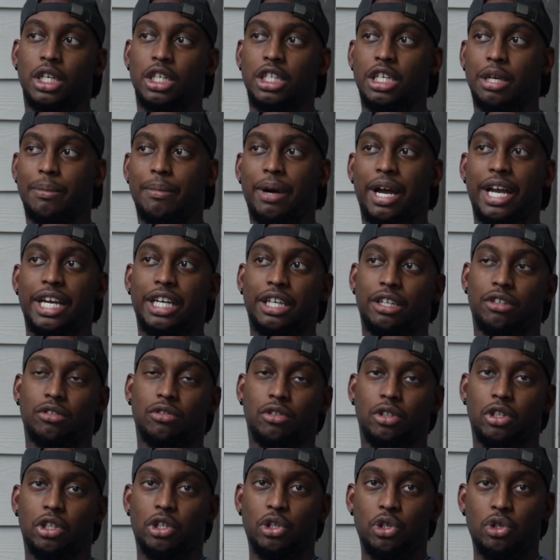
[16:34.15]
you might
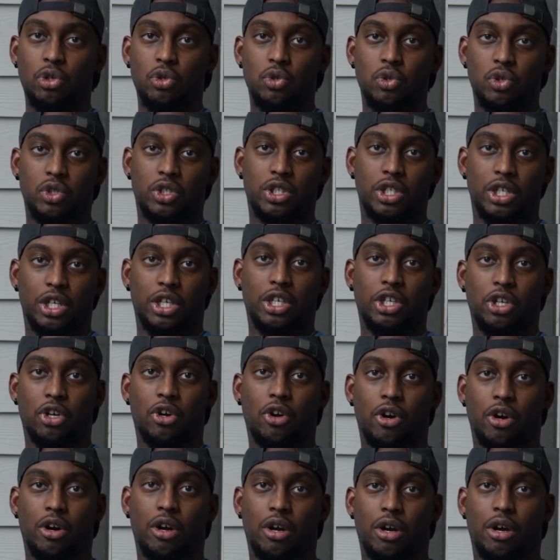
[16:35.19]
lose
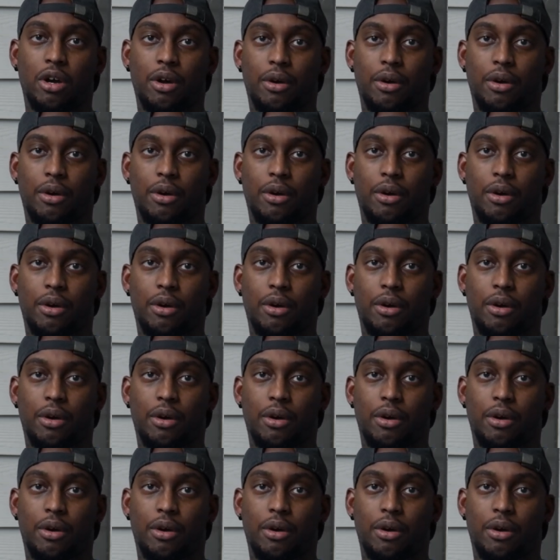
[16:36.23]
your